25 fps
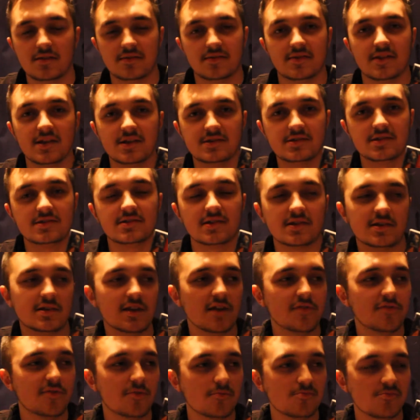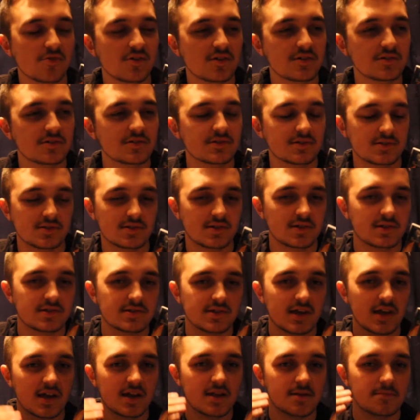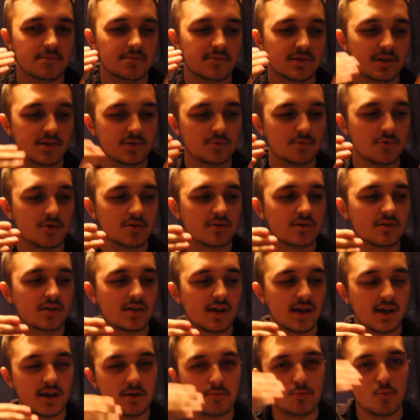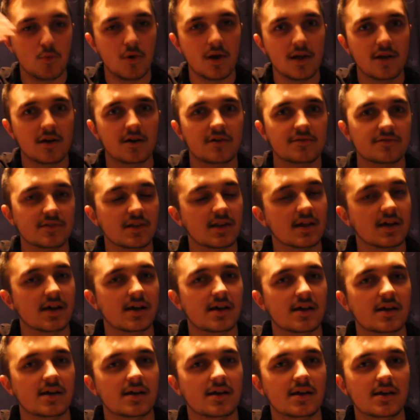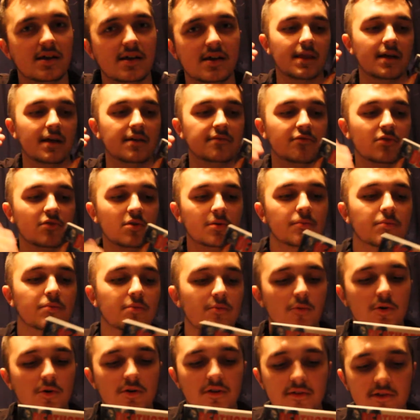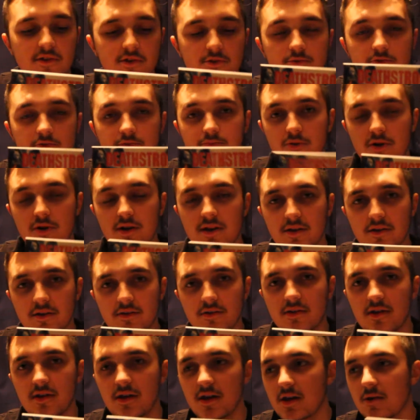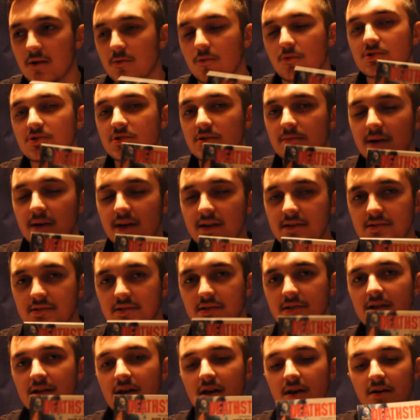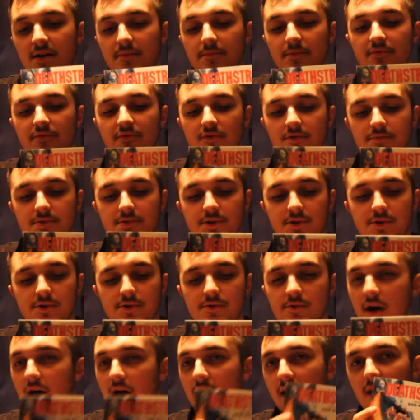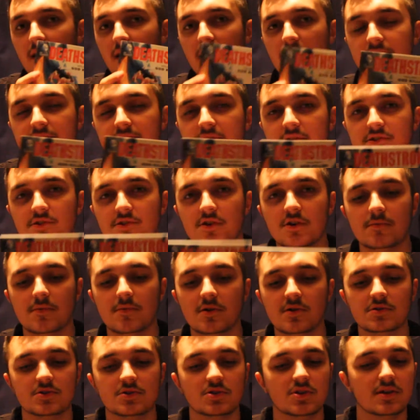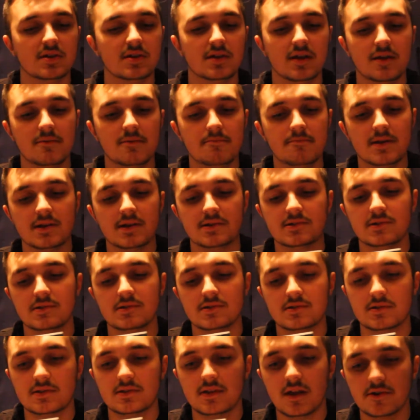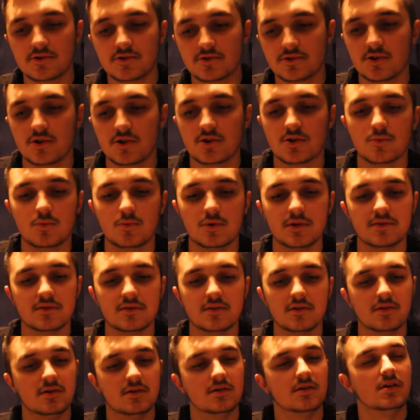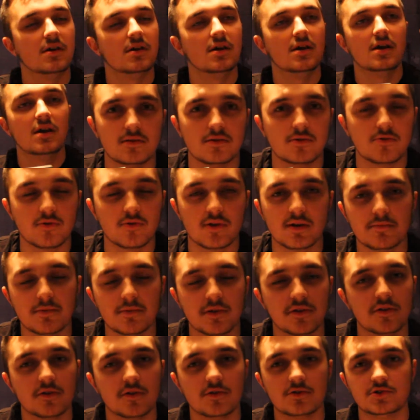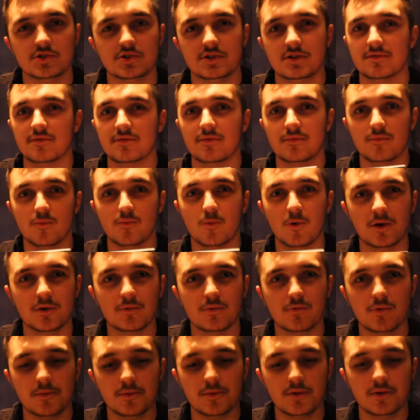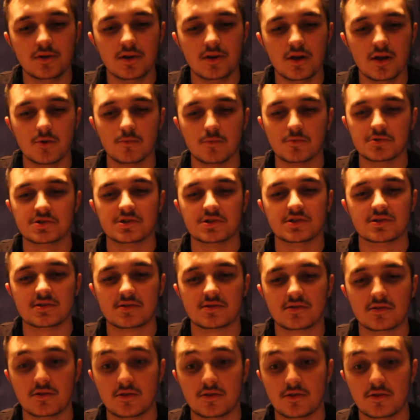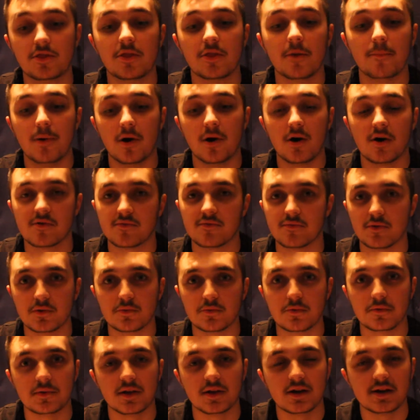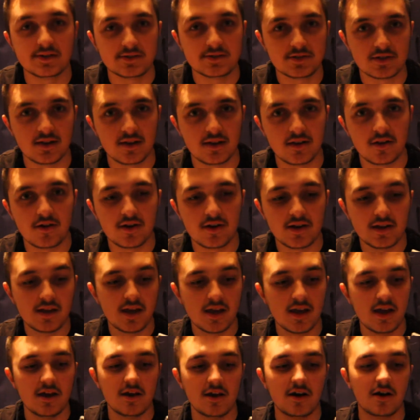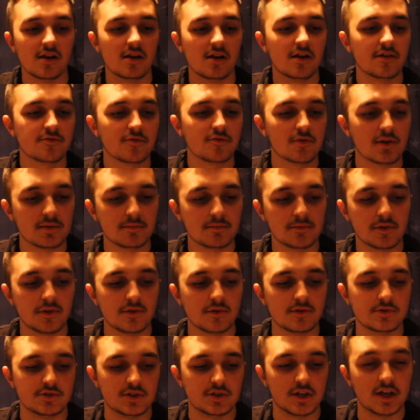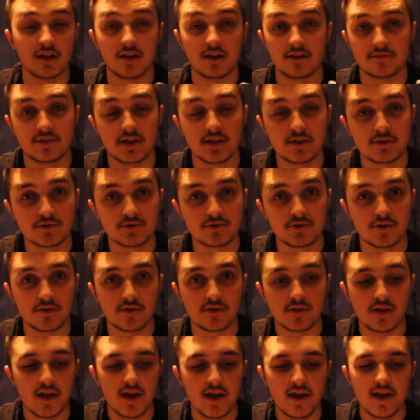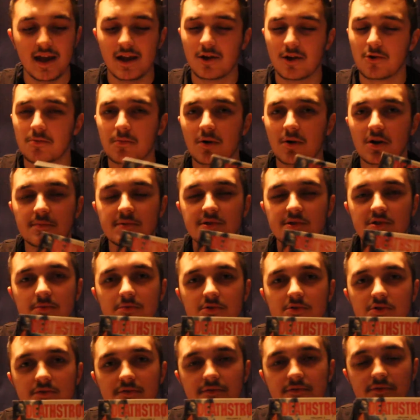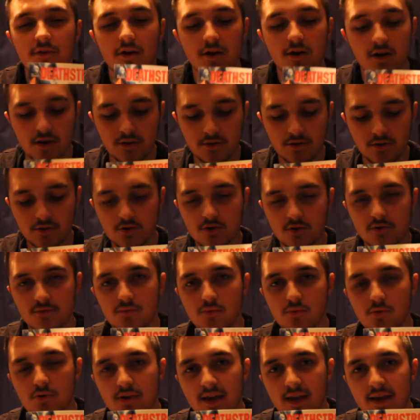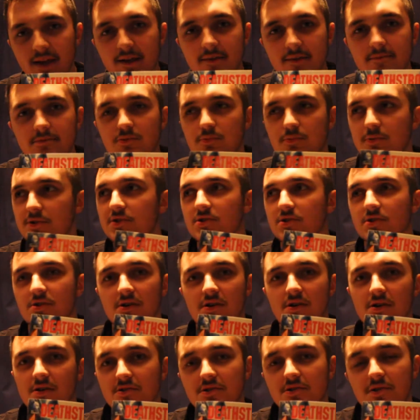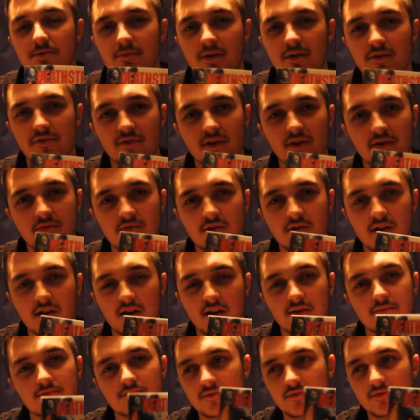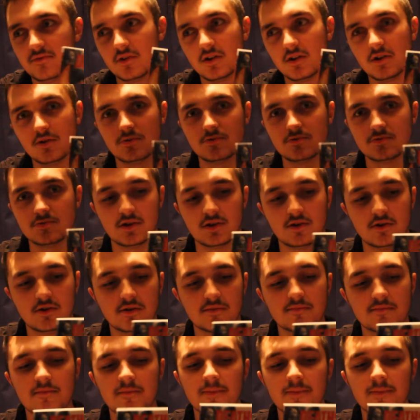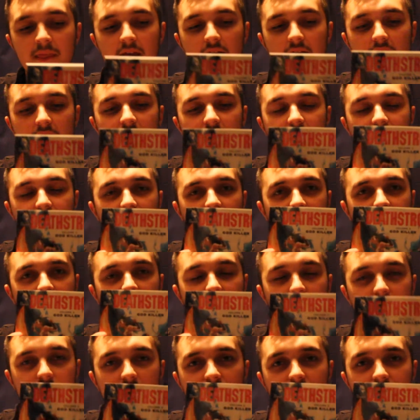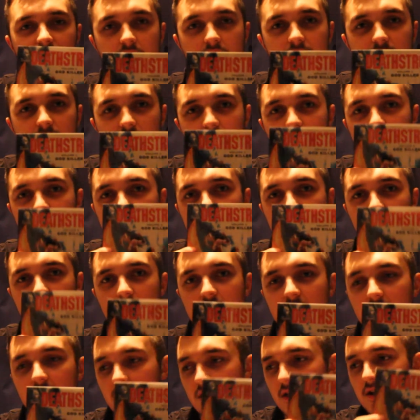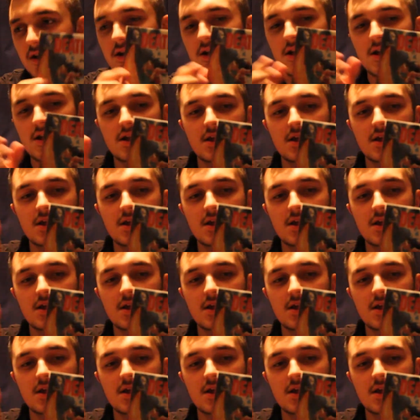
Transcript: This is a different run, so this run came way after that, and Volume 1 of this was pretty good, wasn't amazing, but Volume 2, I loved it so much. It mixes Deathstroke with the Greek mythology of Wonder Woman, which is the part of Wonder Woman that I actually like. I love Greek mythology, I love Deathstroke. It reminded me so much of the God of War games, which are some of my favourite games of like all time. So yeah, Deathstroke Volume 2, God Killer,